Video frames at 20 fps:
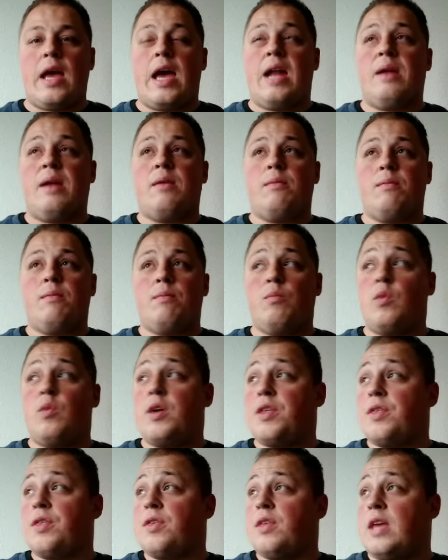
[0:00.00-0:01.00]
and
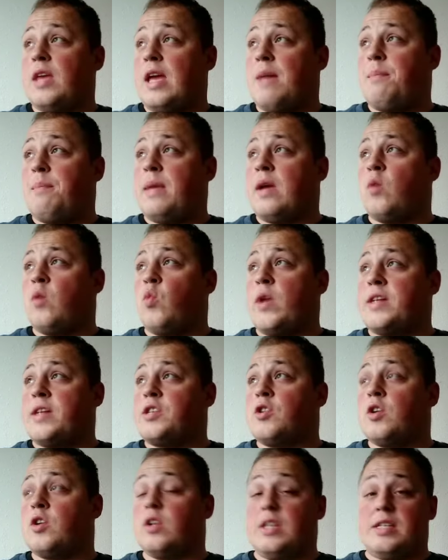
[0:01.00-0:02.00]
with it being
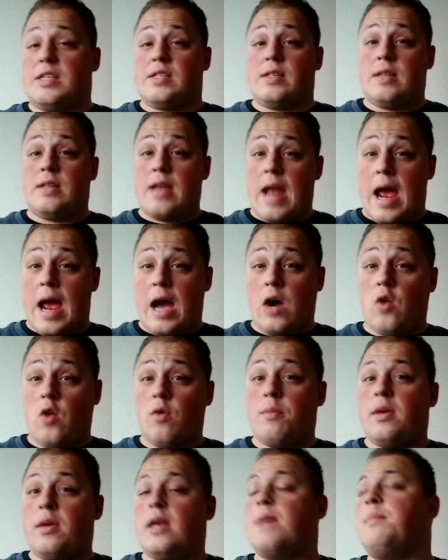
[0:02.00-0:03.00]
winter, or at least
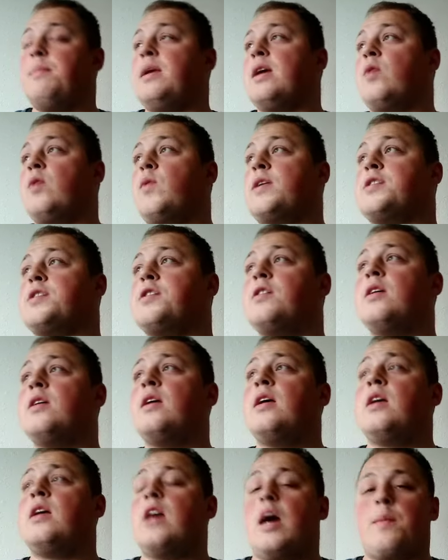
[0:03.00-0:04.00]
now it being winter,
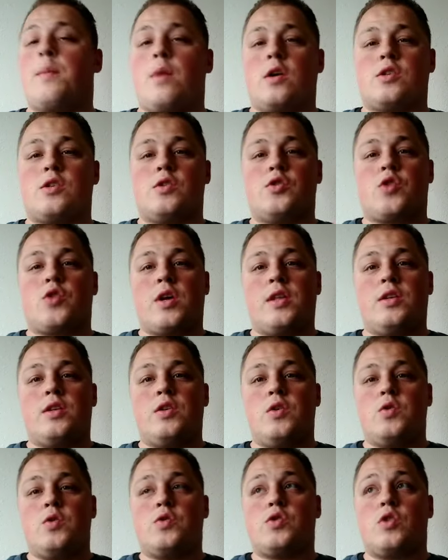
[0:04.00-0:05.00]
I'm also trying to
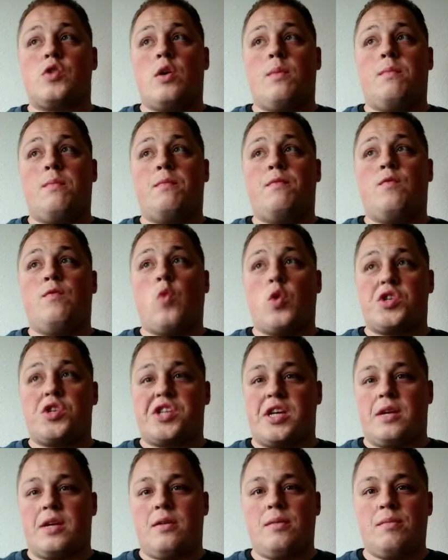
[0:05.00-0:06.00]
do some
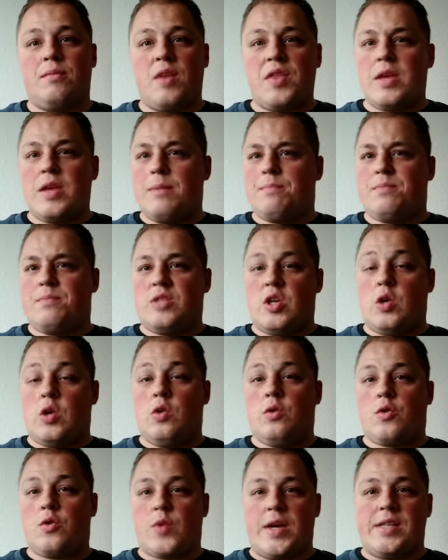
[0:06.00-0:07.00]
forging. Nothing
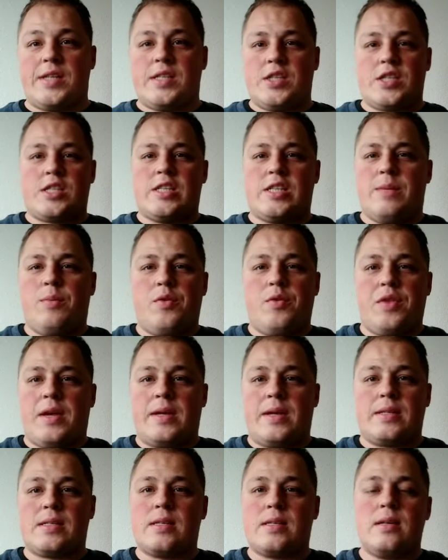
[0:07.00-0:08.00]
too crazy, just simple
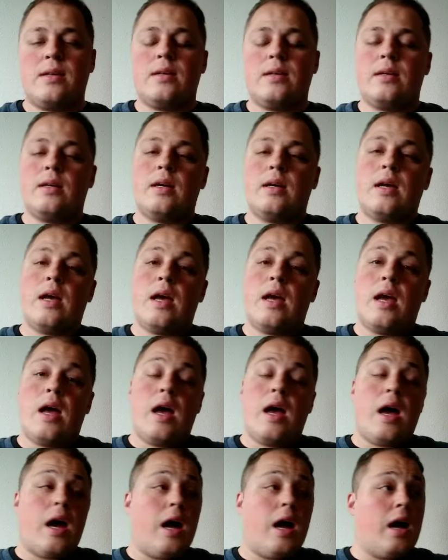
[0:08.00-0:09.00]
things.
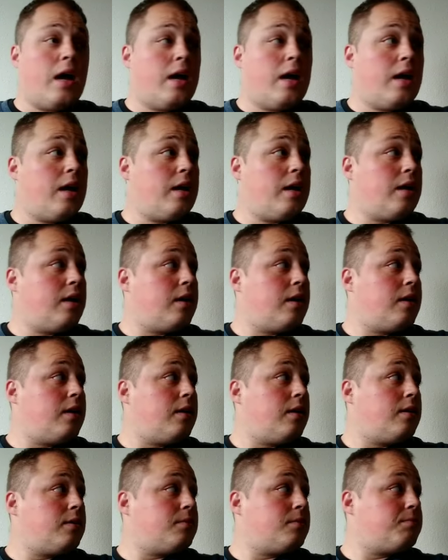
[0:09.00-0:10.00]

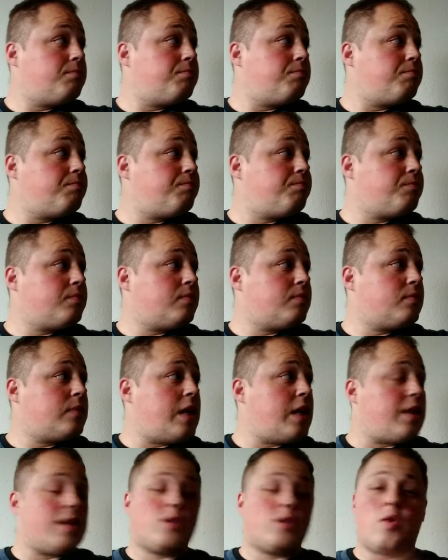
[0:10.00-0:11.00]
And
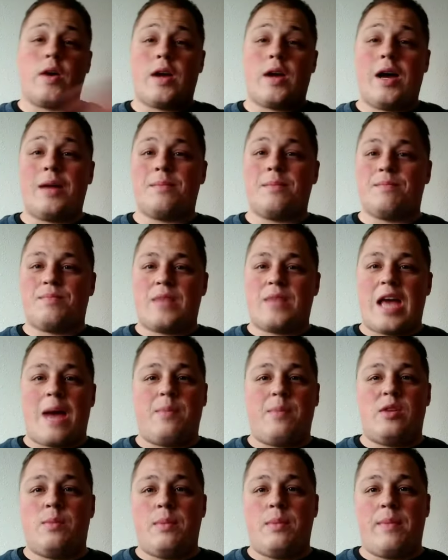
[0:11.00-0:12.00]
yeah, that's all I got.
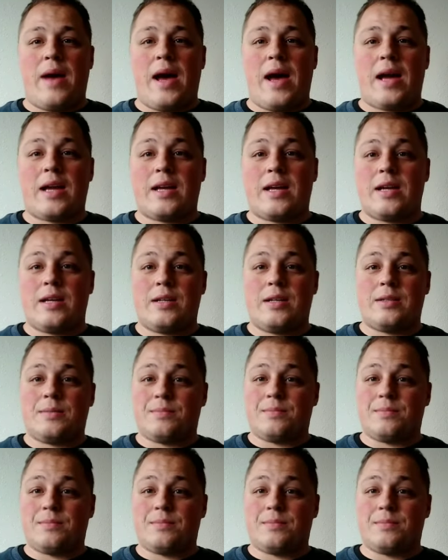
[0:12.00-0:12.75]
Happy to be back.